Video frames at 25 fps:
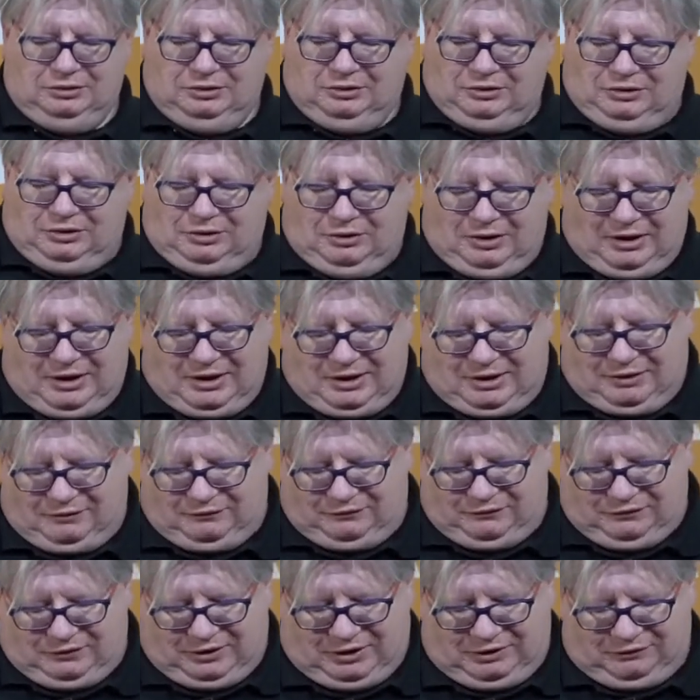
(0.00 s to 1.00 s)
you
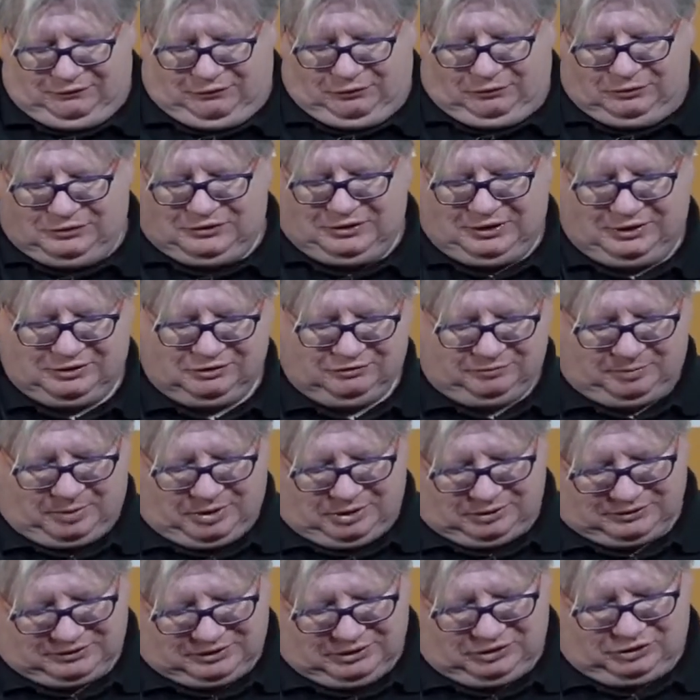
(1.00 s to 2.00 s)
have a full set of
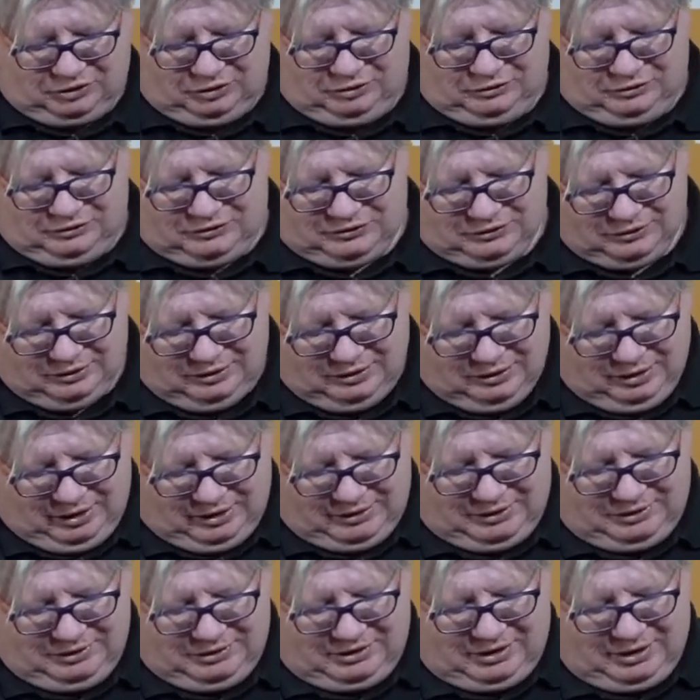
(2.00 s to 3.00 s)
partitions,
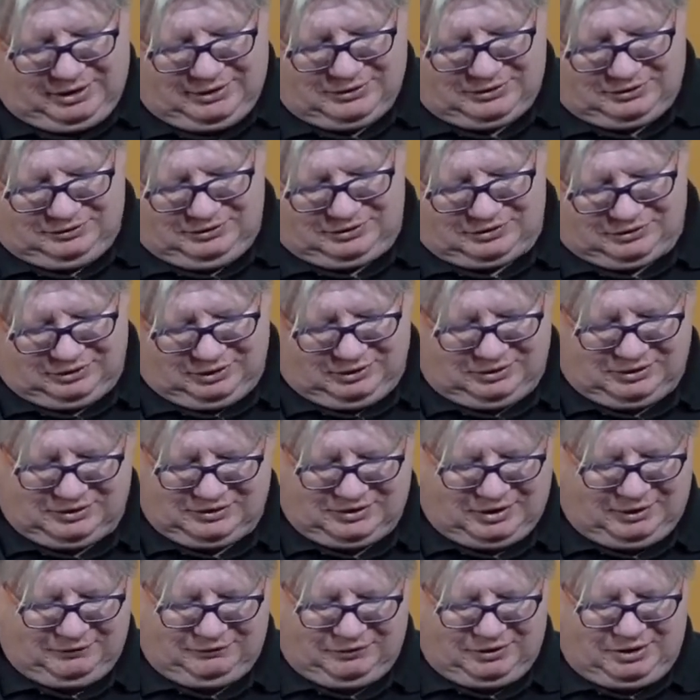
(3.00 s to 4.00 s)
and in the case of this
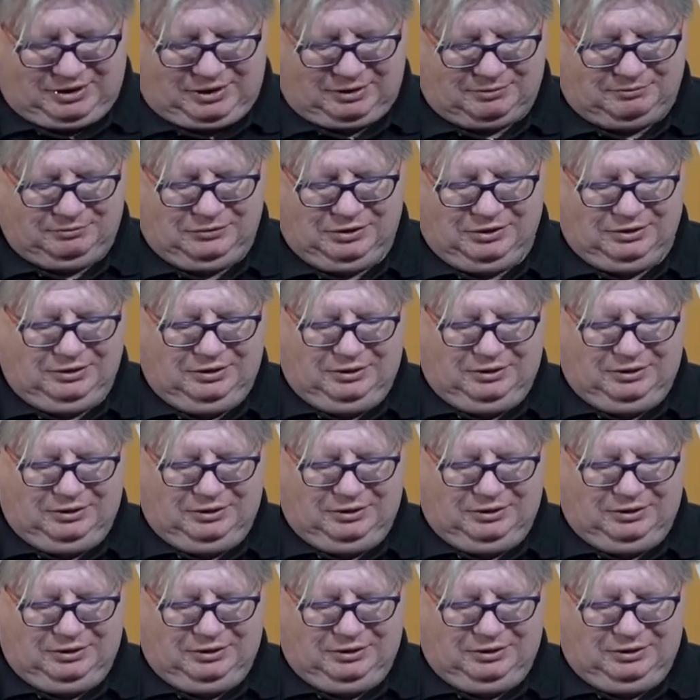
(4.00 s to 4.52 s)
37M,